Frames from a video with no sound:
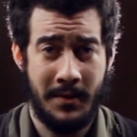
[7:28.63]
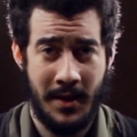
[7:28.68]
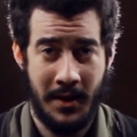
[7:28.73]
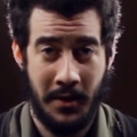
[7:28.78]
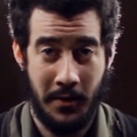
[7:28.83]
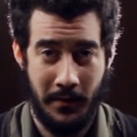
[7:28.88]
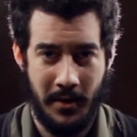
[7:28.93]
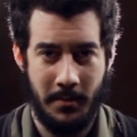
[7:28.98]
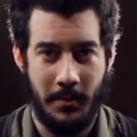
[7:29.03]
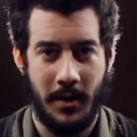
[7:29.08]
Thank
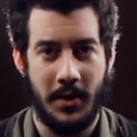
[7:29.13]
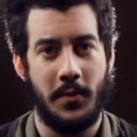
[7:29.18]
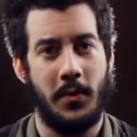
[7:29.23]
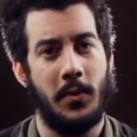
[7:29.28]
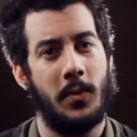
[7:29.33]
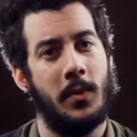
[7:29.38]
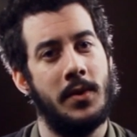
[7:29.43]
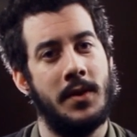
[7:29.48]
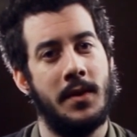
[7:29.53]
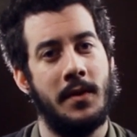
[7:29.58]
you very much for
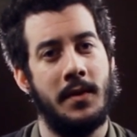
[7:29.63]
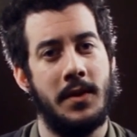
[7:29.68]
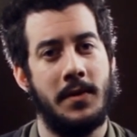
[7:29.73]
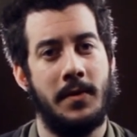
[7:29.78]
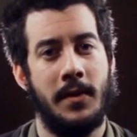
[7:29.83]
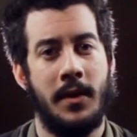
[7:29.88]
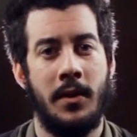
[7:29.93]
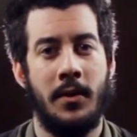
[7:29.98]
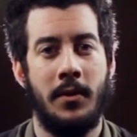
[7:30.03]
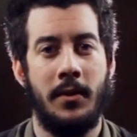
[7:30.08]
watching this
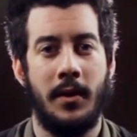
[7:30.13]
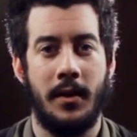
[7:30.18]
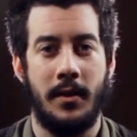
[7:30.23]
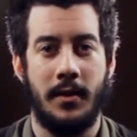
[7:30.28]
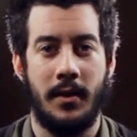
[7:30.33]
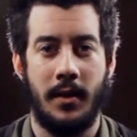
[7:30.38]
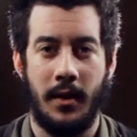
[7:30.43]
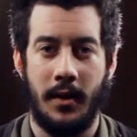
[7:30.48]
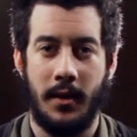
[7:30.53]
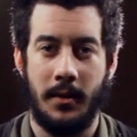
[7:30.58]
video,
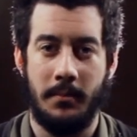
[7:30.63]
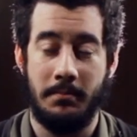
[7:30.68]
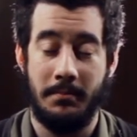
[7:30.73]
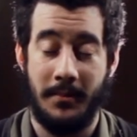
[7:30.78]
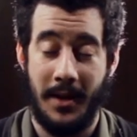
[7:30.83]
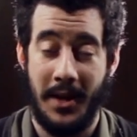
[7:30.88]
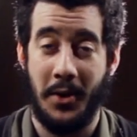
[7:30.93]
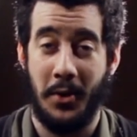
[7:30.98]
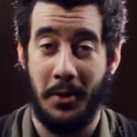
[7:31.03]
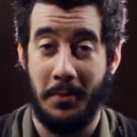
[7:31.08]
and
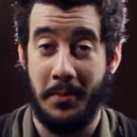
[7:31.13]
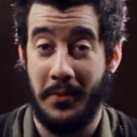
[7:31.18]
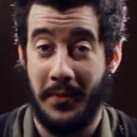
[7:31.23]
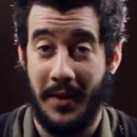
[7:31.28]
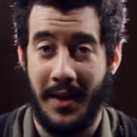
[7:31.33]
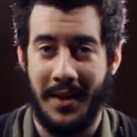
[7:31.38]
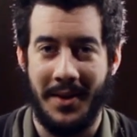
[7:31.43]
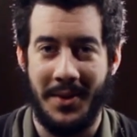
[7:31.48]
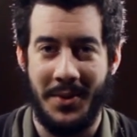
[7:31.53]
I hope you find